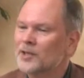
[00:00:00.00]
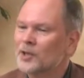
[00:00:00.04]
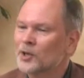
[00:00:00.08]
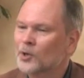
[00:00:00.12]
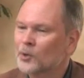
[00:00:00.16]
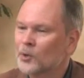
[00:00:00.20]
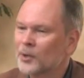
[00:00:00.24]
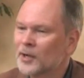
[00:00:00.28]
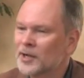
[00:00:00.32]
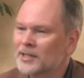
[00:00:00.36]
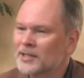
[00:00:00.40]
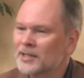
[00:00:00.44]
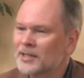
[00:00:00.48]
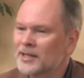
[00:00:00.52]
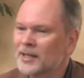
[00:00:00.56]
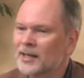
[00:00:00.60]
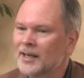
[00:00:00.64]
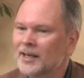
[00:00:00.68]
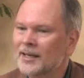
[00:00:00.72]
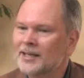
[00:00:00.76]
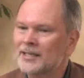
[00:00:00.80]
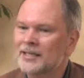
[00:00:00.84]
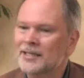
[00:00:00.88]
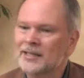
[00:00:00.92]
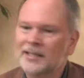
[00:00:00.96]

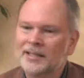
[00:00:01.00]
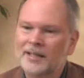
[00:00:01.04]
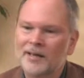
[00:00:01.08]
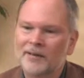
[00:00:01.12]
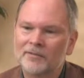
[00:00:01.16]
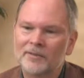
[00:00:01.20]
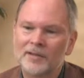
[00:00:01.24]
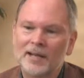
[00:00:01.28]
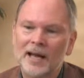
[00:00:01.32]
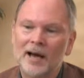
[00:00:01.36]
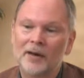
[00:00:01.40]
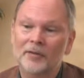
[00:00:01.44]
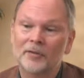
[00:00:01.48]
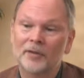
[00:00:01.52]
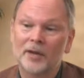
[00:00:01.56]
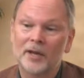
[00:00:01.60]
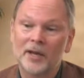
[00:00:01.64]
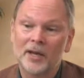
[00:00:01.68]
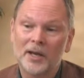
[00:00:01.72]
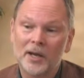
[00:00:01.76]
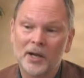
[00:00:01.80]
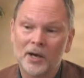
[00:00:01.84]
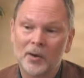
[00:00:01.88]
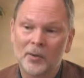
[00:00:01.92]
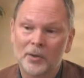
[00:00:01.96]
increasingly sift out the
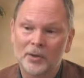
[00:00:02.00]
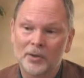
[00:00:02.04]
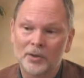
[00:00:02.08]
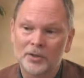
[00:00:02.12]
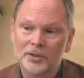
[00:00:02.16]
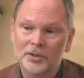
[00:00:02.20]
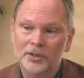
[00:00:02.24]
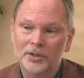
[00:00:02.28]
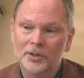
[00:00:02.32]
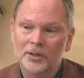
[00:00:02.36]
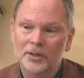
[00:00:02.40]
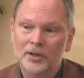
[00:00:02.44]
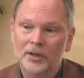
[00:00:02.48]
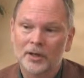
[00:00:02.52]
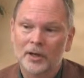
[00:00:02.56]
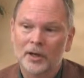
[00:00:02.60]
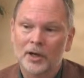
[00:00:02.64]
hearers,